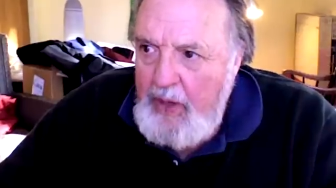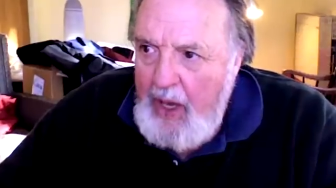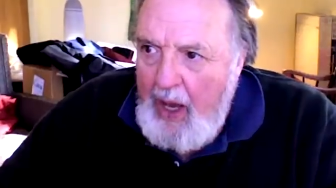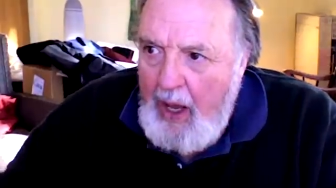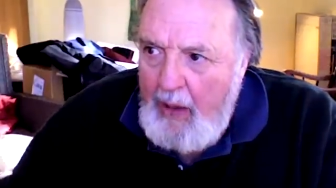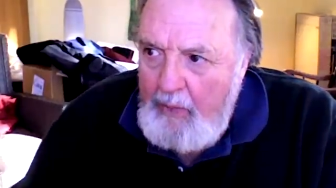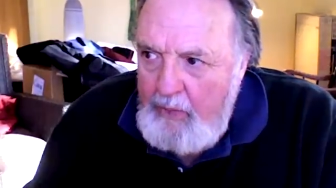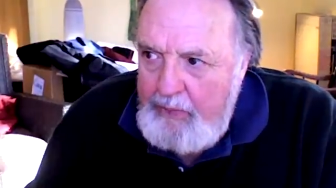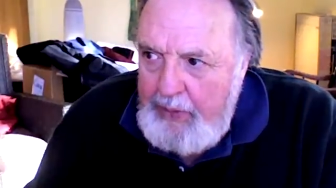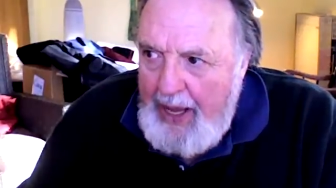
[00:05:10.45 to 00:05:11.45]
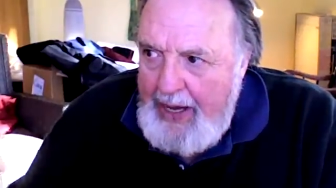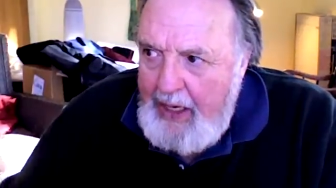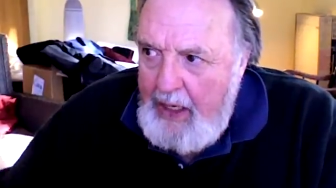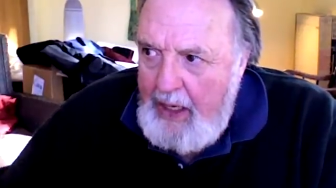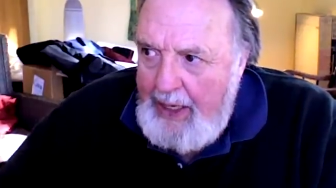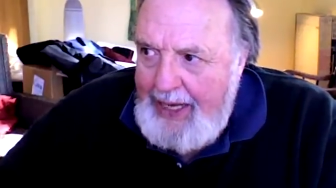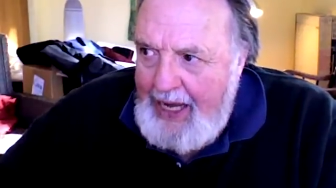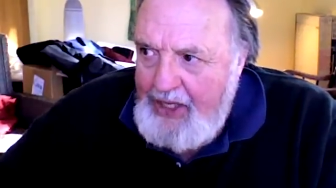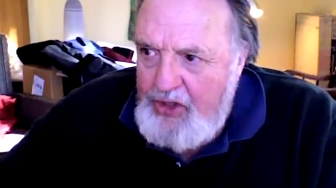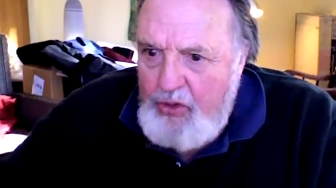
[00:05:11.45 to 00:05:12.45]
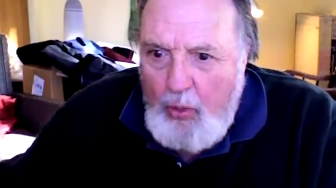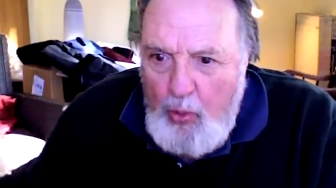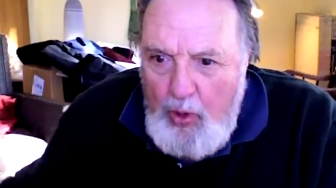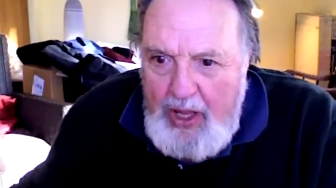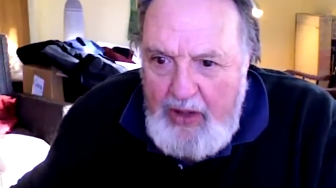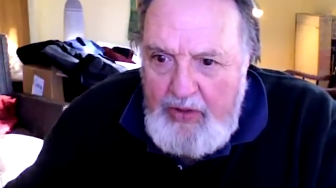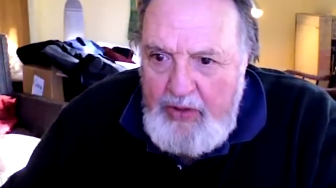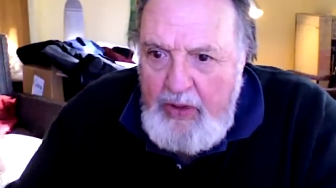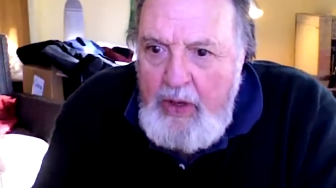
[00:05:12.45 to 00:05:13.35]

um, playing against or with